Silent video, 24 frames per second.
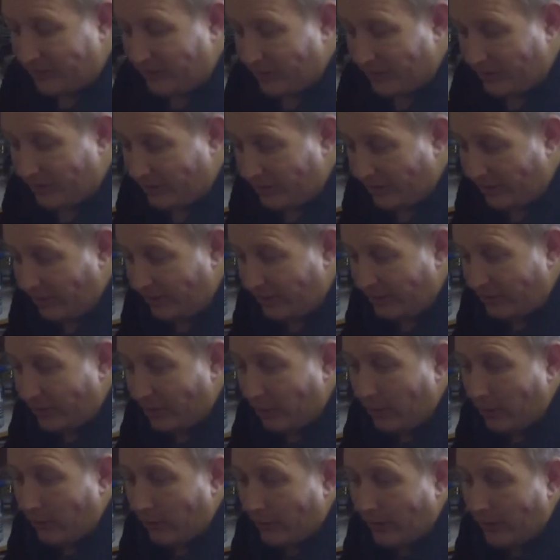tinny
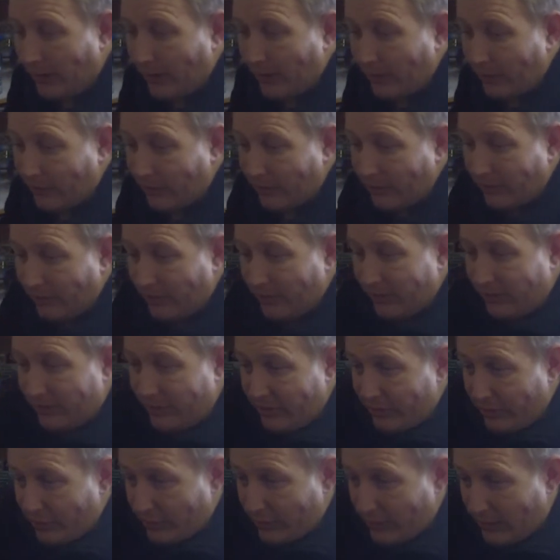style rails, guys,
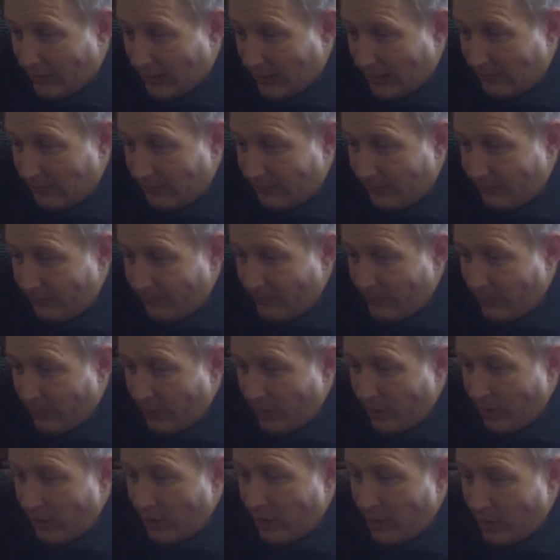you uh,
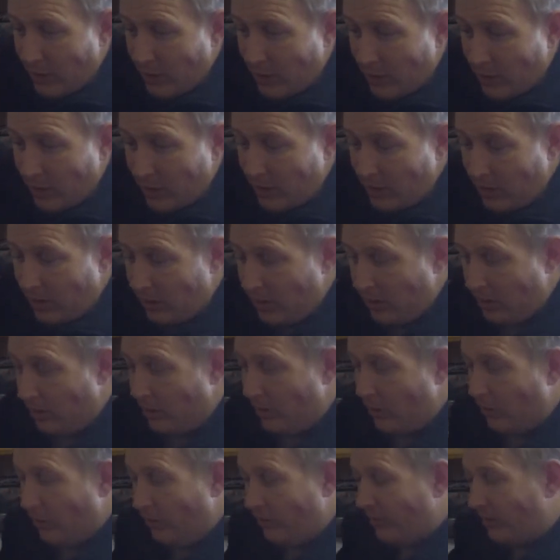you
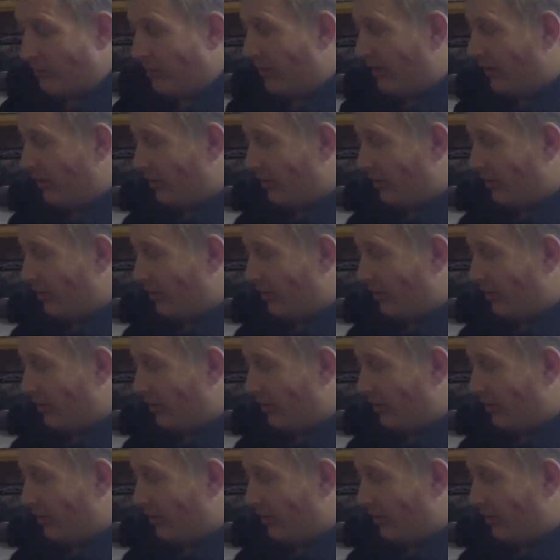want to make